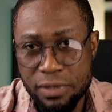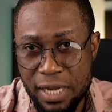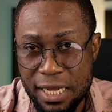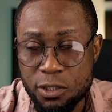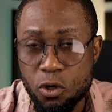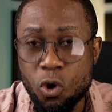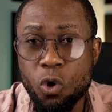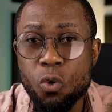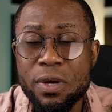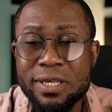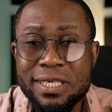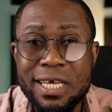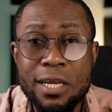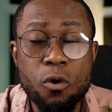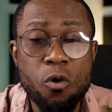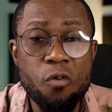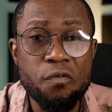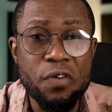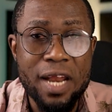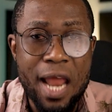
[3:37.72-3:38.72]
There's always
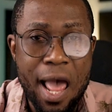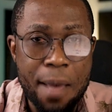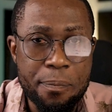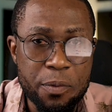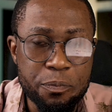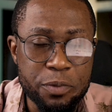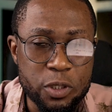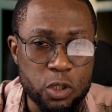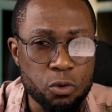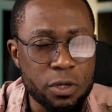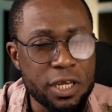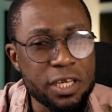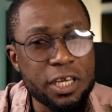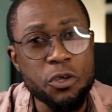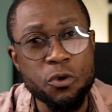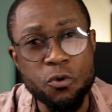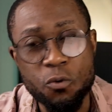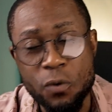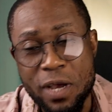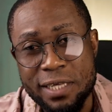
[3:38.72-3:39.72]
an overlap between
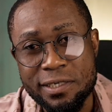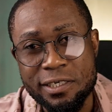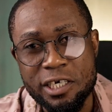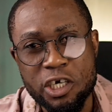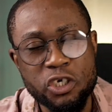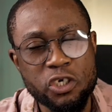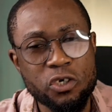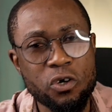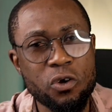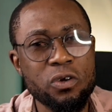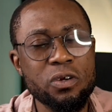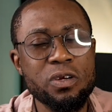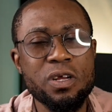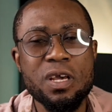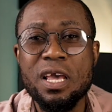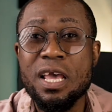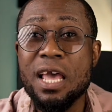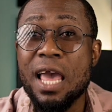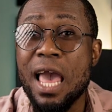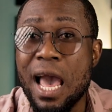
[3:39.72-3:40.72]
the US session
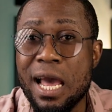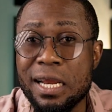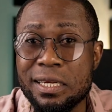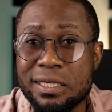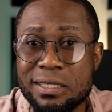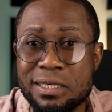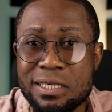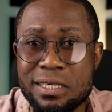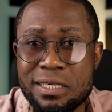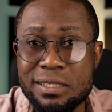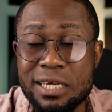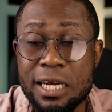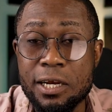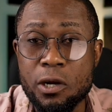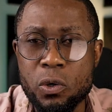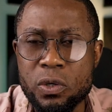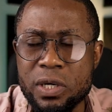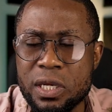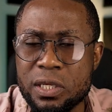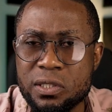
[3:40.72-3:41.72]
and the
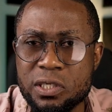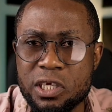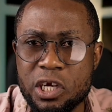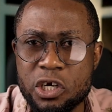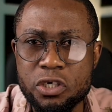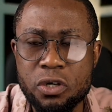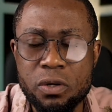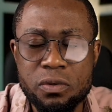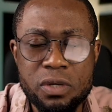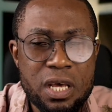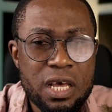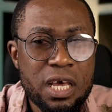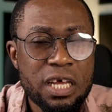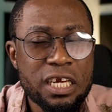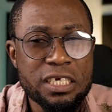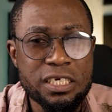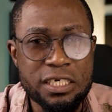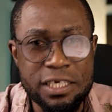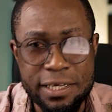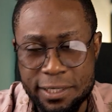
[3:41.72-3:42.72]
London session.
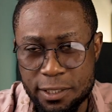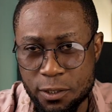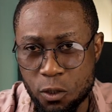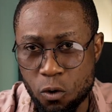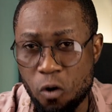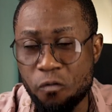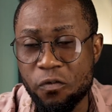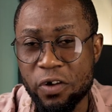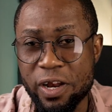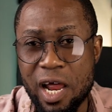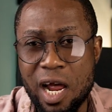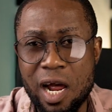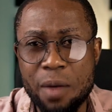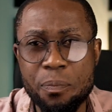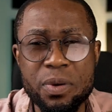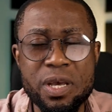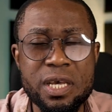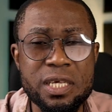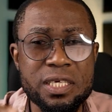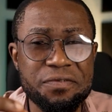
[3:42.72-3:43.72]
This
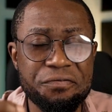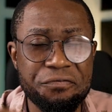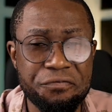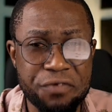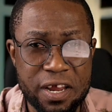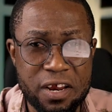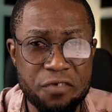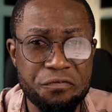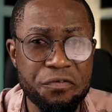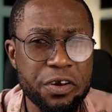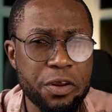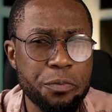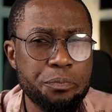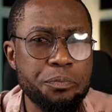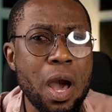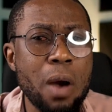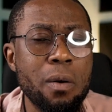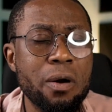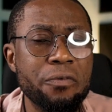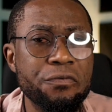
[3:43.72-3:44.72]
overlap is very,
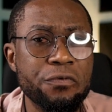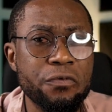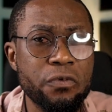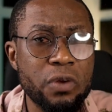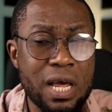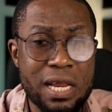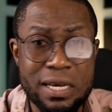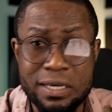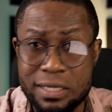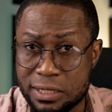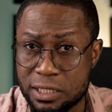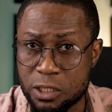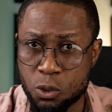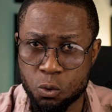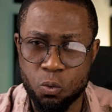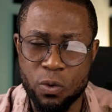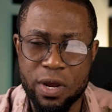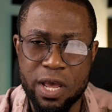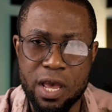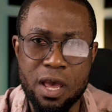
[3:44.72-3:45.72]
very powerful, and this
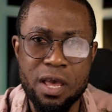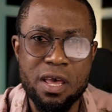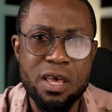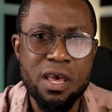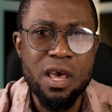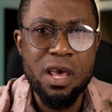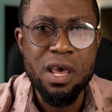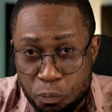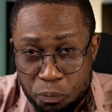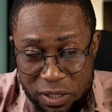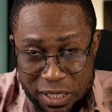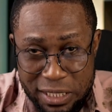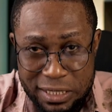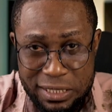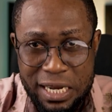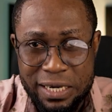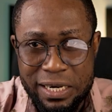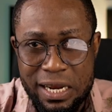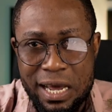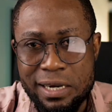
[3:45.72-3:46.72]
is where
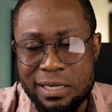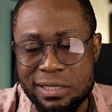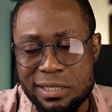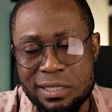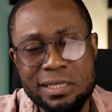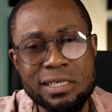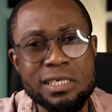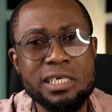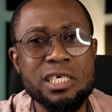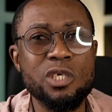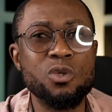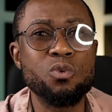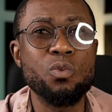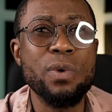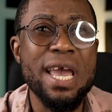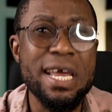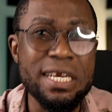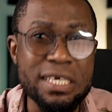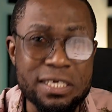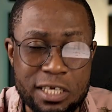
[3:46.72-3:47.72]
this analysis, this
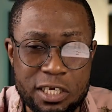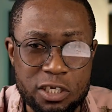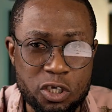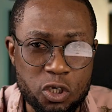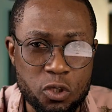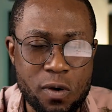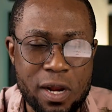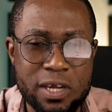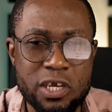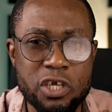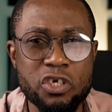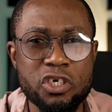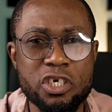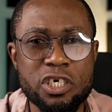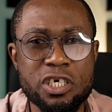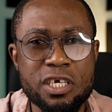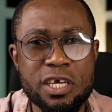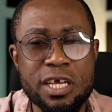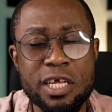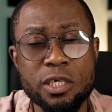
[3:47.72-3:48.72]
is where this
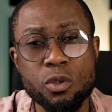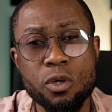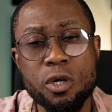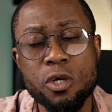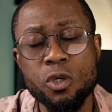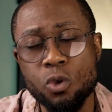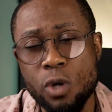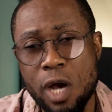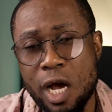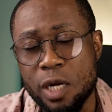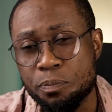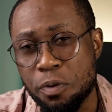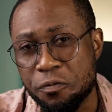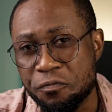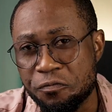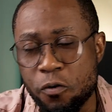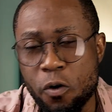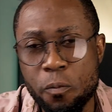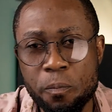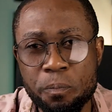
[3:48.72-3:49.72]
strategy is going to
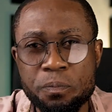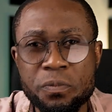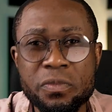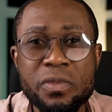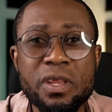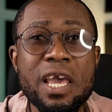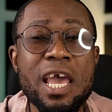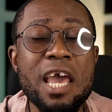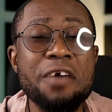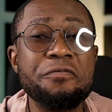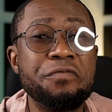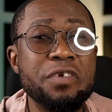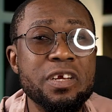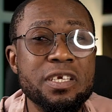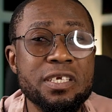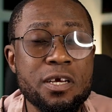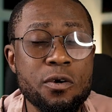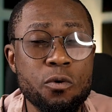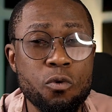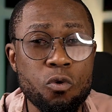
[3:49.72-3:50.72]
outperform
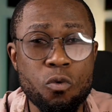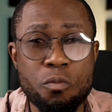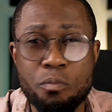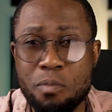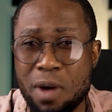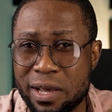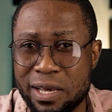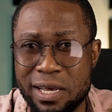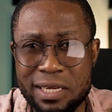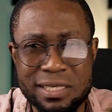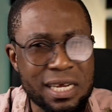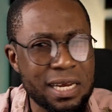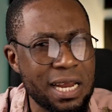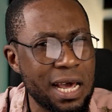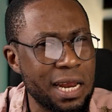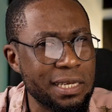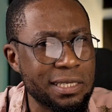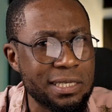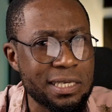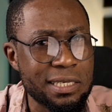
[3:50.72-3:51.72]
every single market
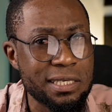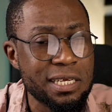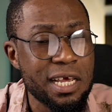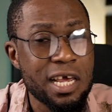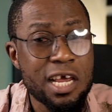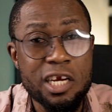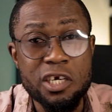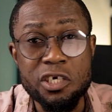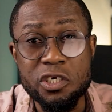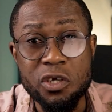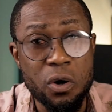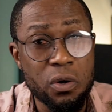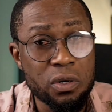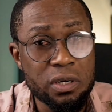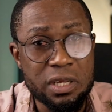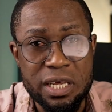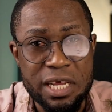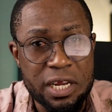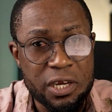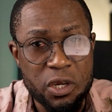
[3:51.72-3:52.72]
analysis
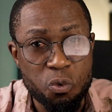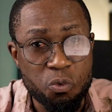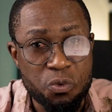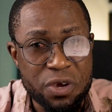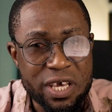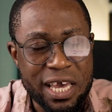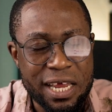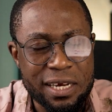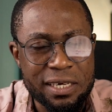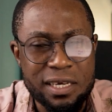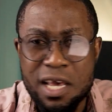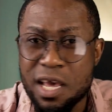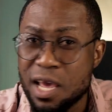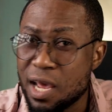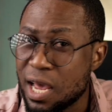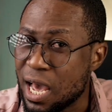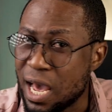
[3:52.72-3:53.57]
done in the weekend.